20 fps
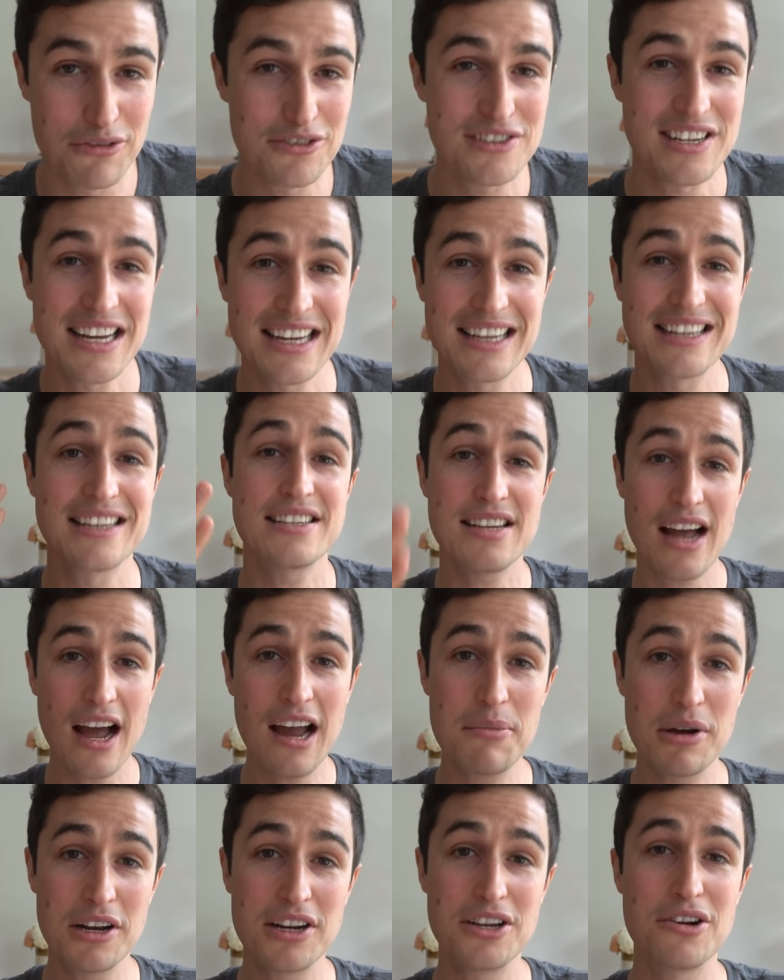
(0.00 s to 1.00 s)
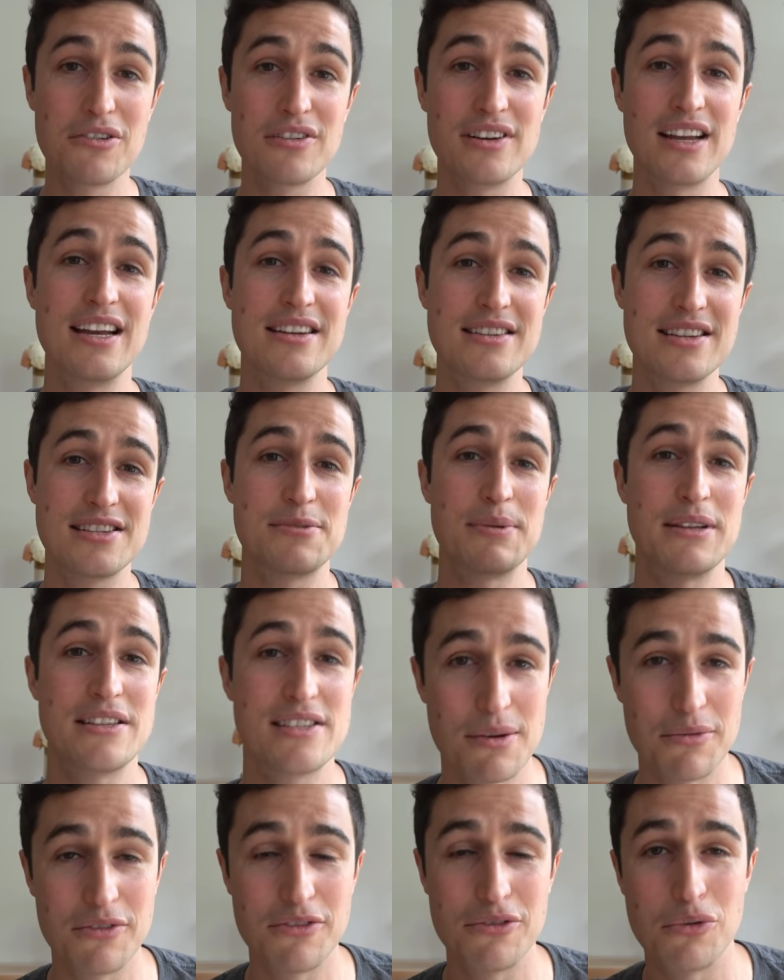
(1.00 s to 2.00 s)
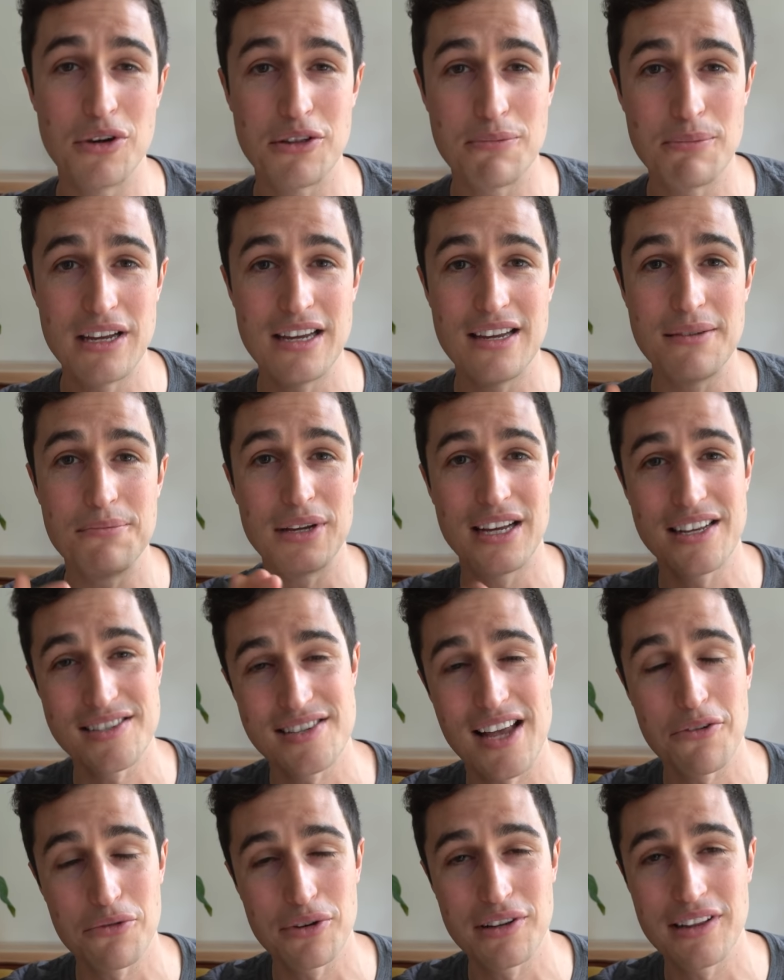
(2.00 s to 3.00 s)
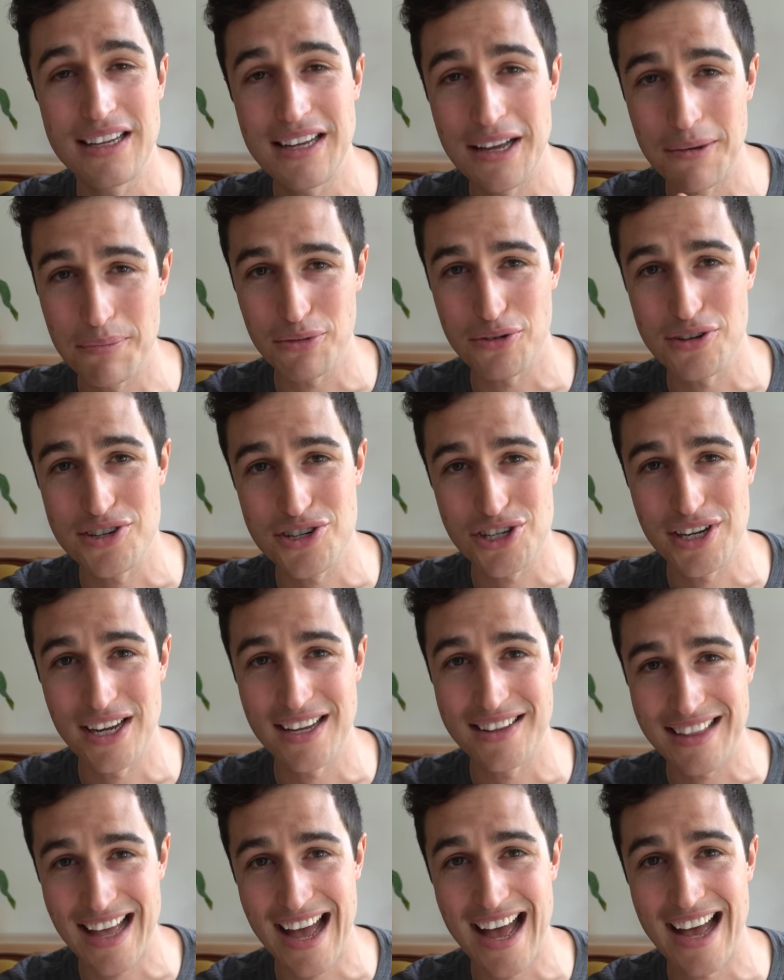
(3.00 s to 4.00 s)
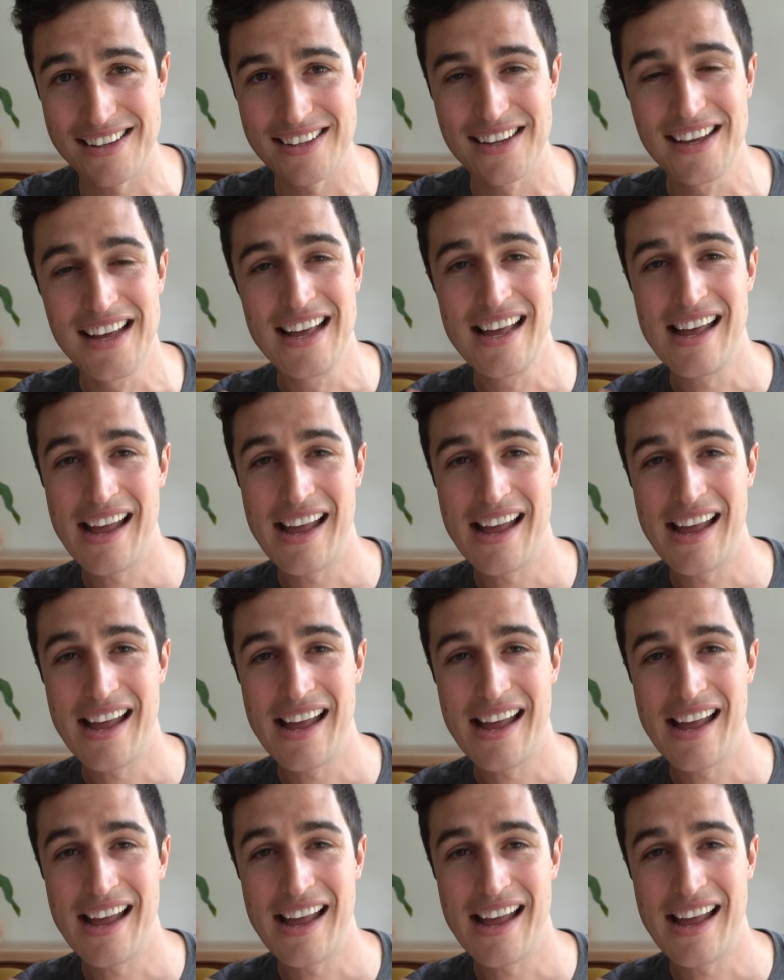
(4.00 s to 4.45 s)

for taking the time out of your day to spend some of it with me, because I really appreciate that.